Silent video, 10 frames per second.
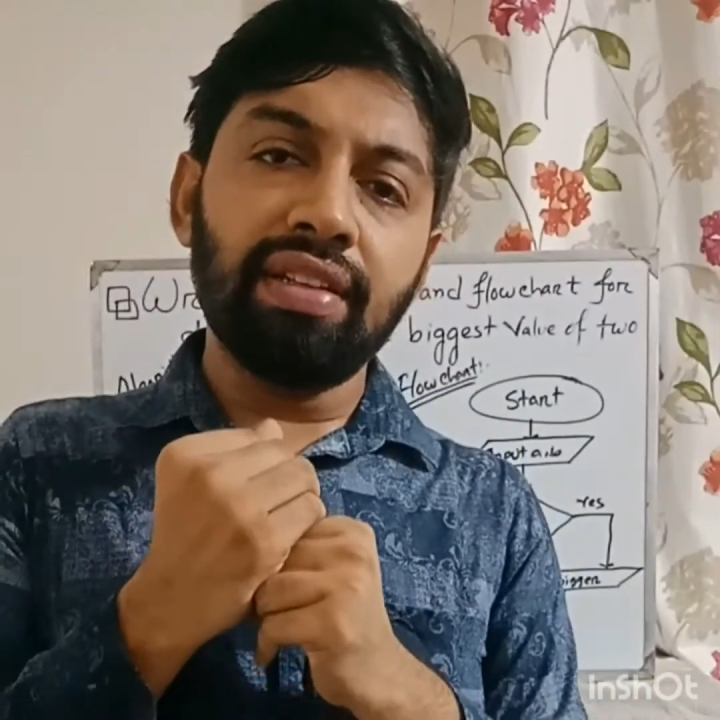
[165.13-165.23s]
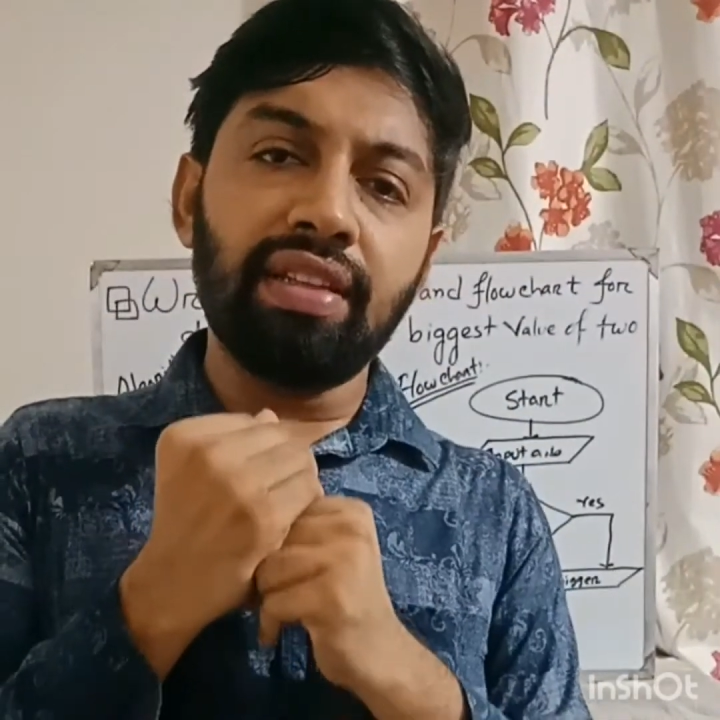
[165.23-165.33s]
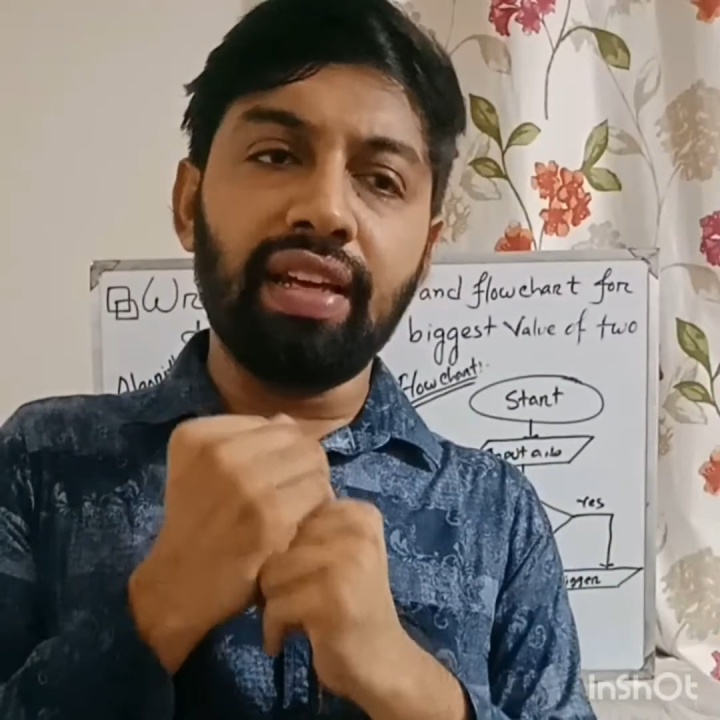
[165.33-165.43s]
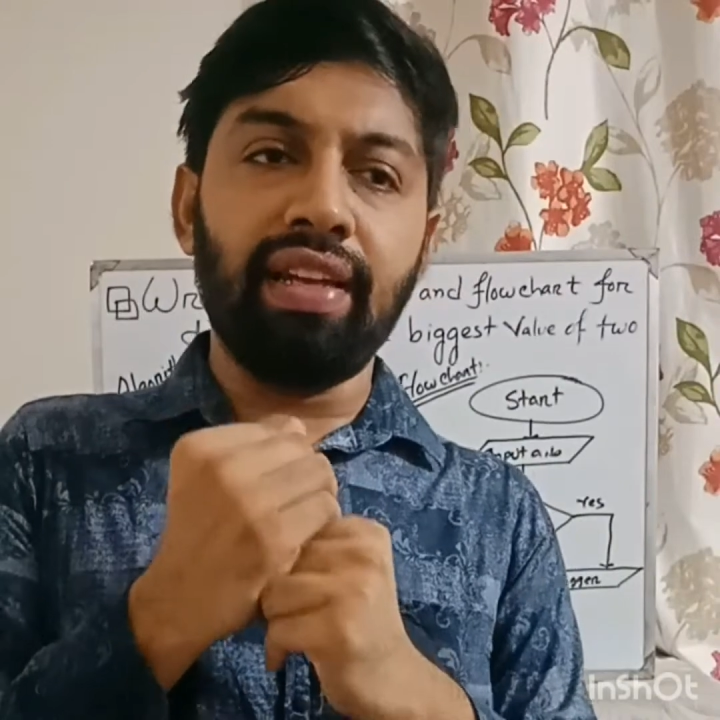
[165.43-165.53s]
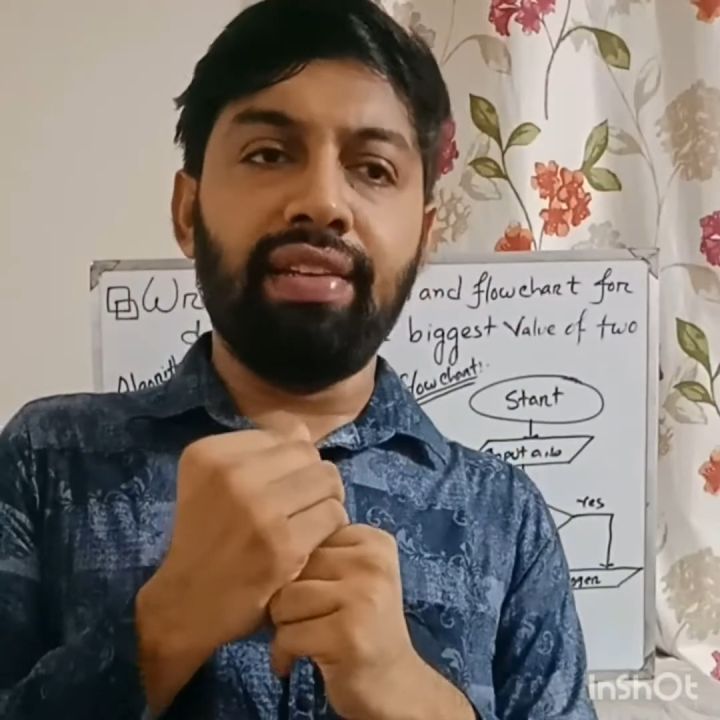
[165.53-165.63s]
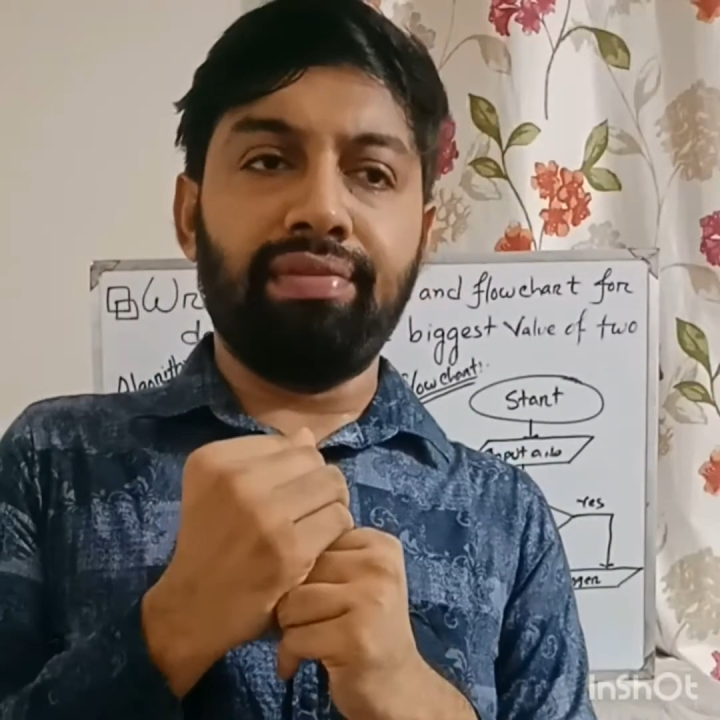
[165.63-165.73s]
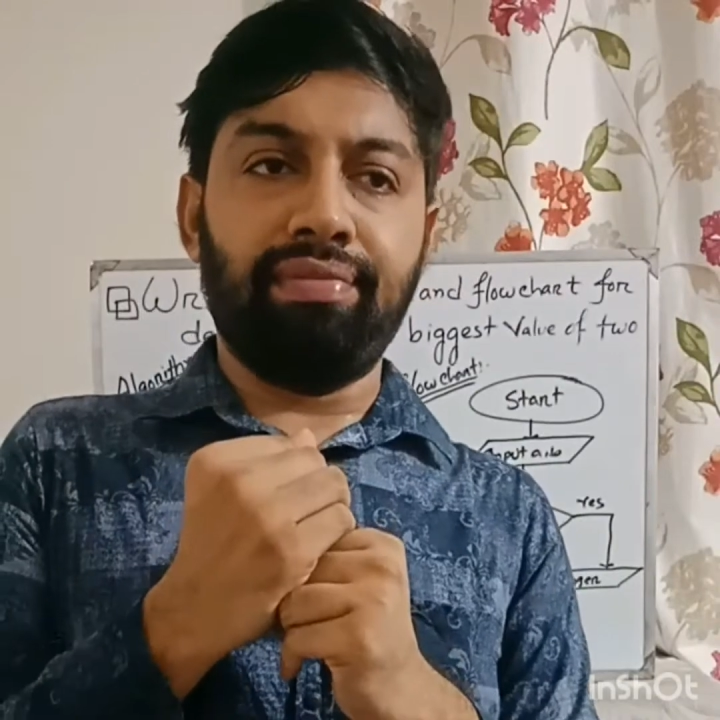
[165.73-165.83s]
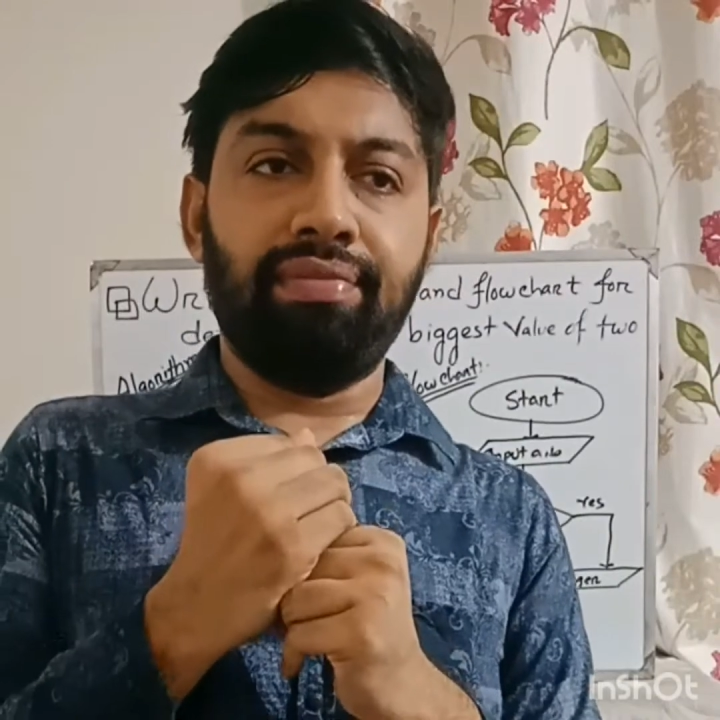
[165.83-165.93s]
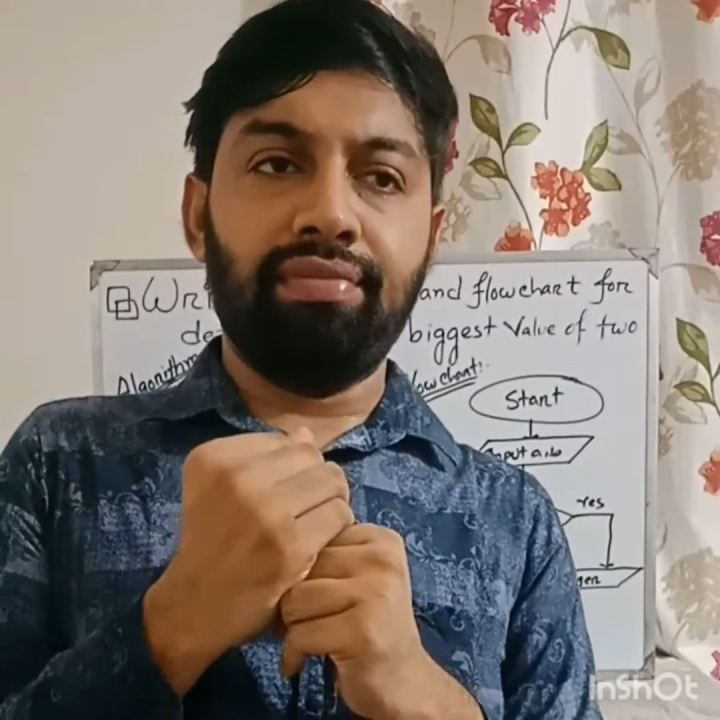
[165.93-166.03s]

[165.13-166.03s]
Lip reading: then